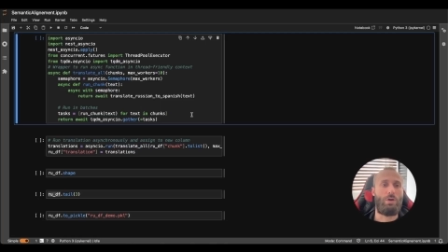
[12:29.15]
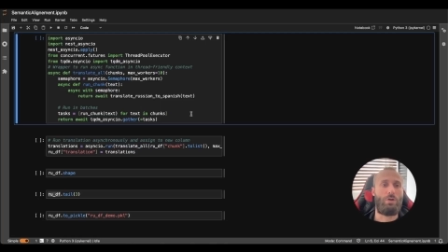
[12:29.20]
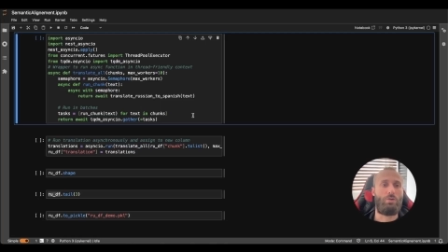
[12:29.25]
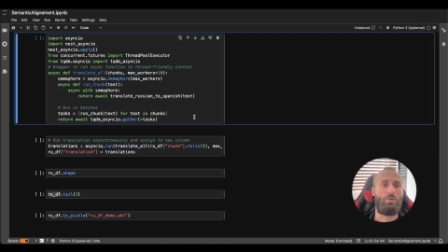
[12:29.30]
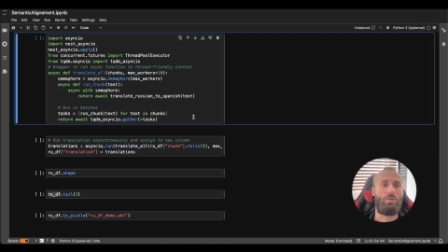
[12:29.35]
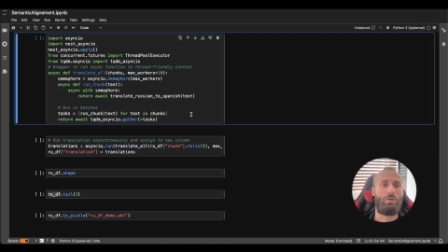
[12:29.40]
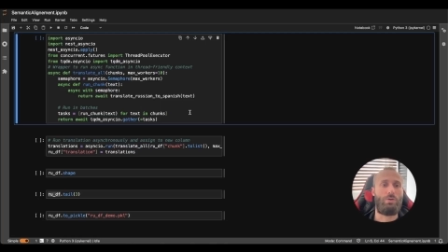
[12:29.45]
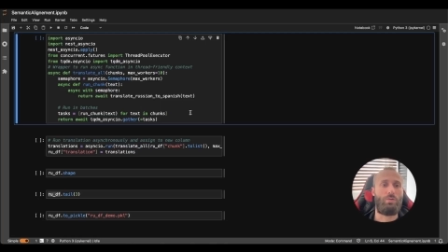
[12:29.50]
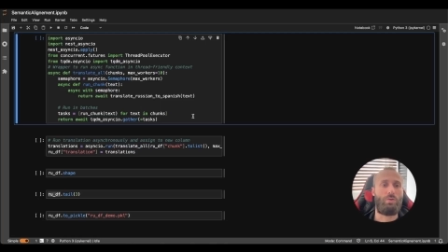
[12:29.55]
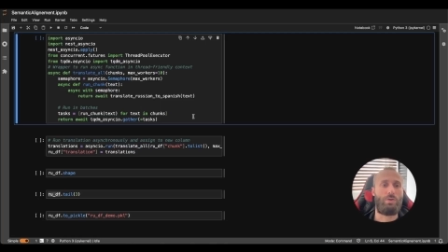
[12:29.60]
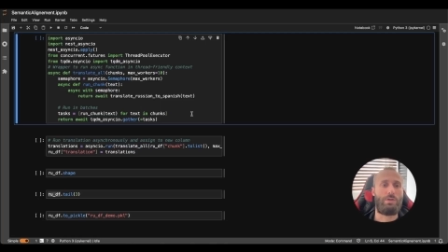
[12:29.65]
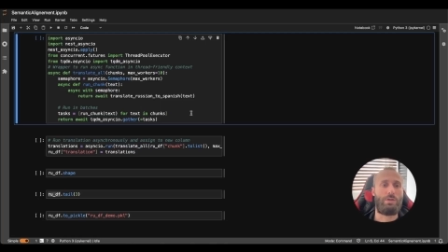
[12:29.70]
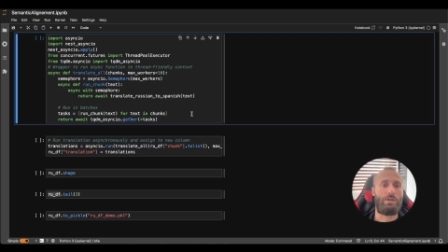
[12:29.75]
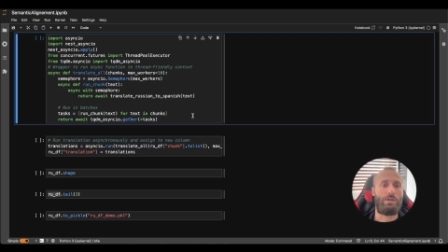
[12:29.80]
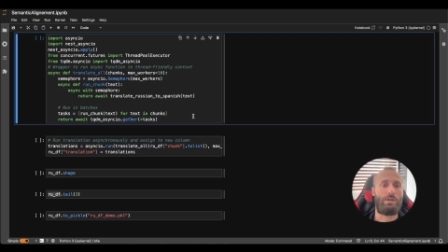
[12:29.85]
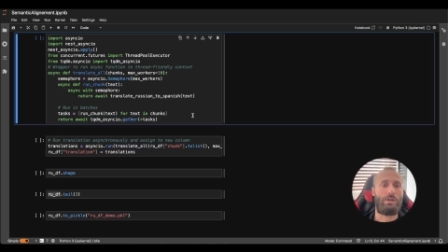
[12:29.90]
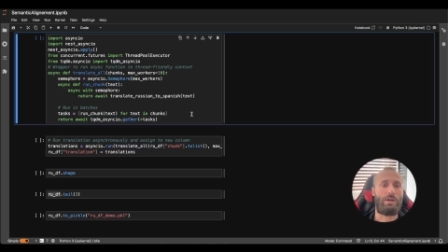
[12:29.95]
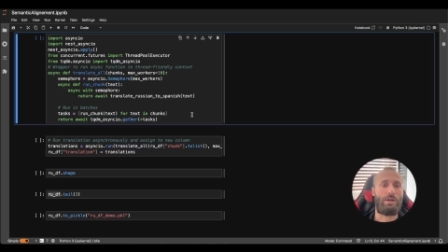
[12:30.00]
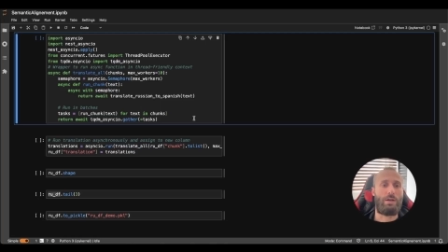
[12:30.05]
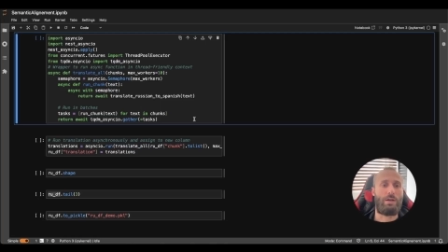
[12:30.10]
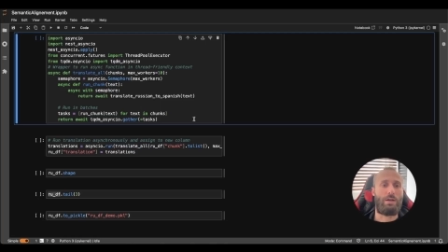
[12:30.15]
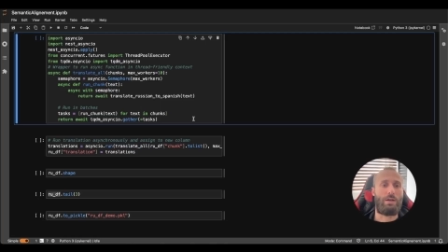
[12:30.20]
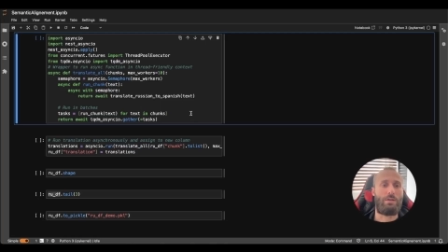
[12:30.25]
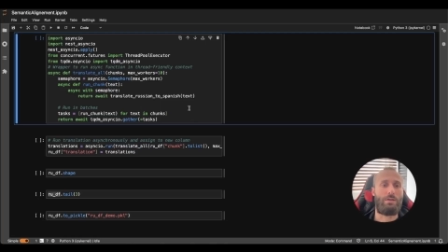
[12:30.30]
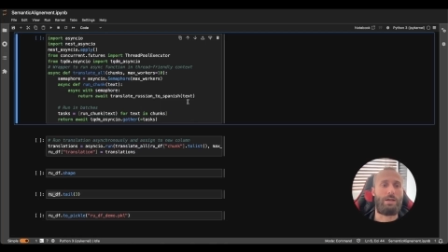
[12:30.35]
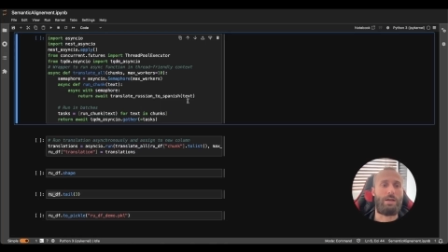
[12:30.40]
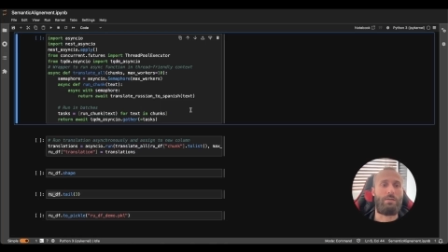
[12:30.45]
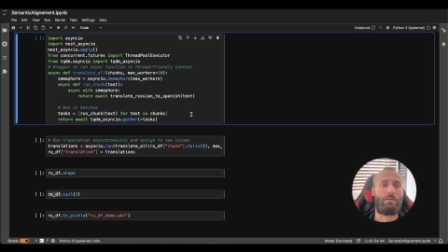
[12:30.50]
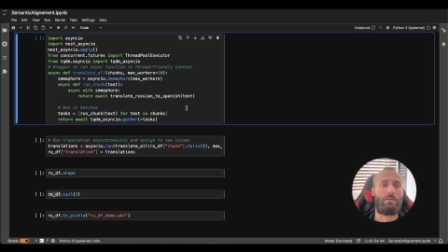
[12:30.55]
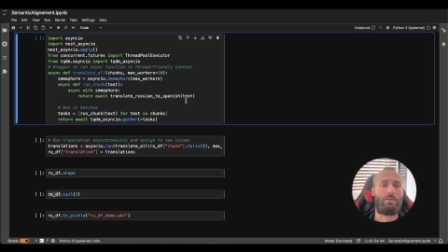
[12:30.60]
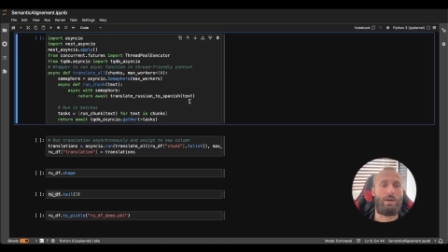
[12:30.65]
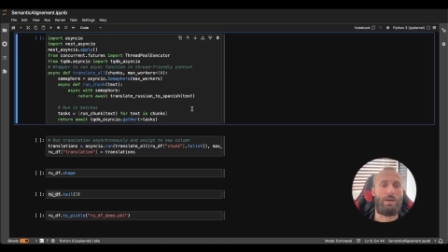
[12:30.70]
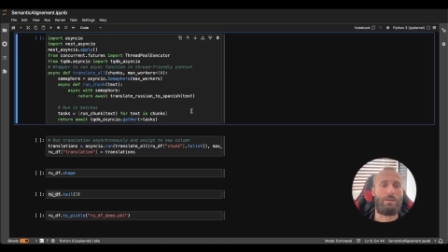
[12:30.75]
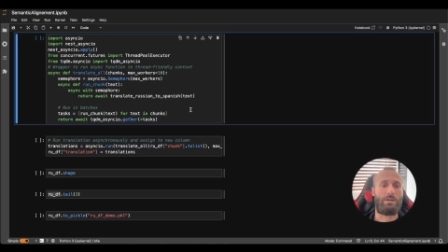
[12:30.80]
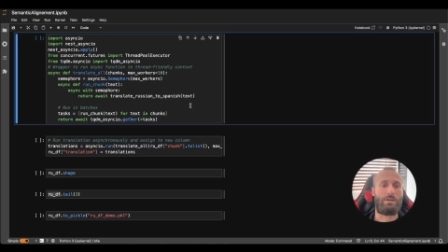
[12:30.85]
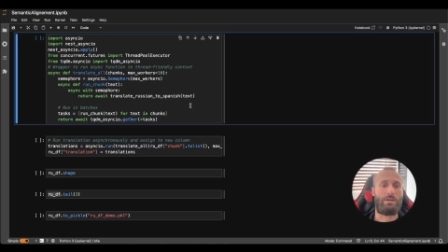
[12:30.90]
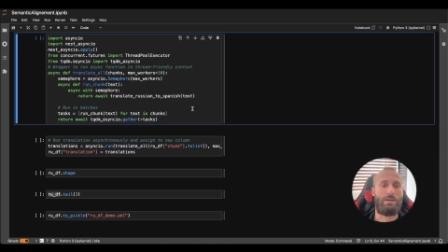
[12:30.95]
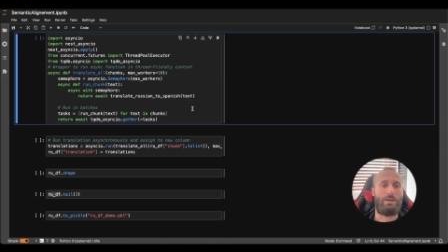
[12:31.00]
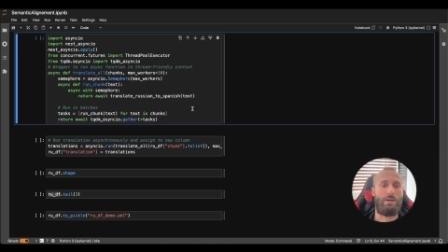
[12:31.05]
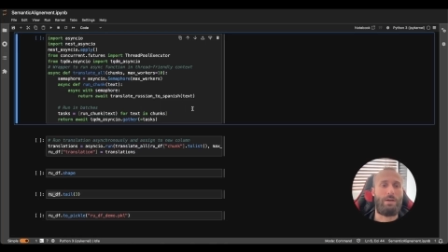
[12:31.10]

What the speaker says: do it within 10 threads,